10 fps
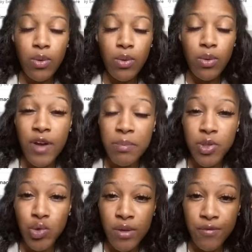the fight
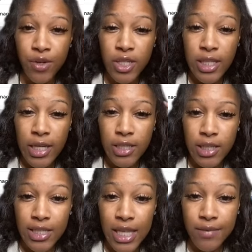between free states
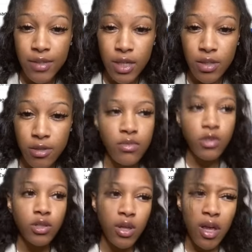and slave states.
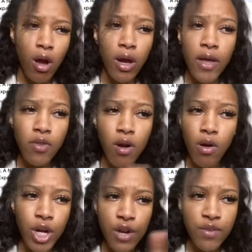So they all had their
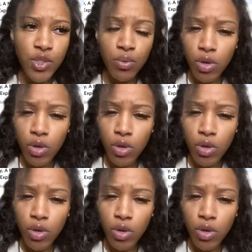own individual